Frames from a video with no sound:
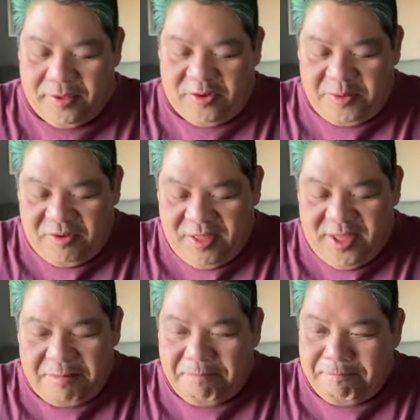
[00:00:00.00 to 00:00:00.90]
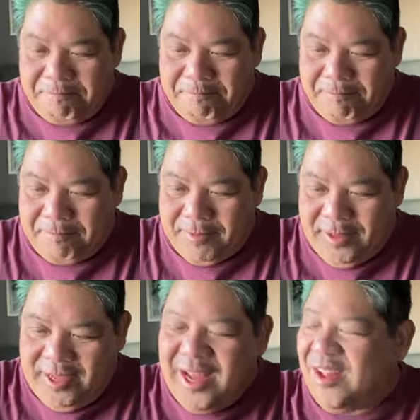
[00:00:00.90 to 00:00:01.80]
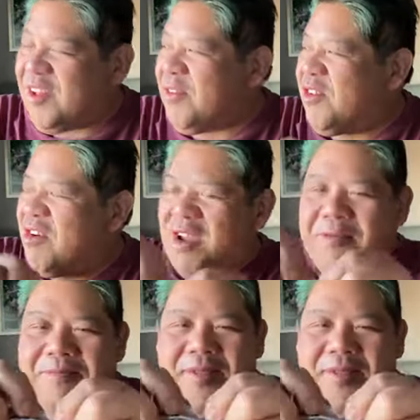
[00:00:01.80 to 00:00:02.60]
Should we try that? Yeah, let's give it a try.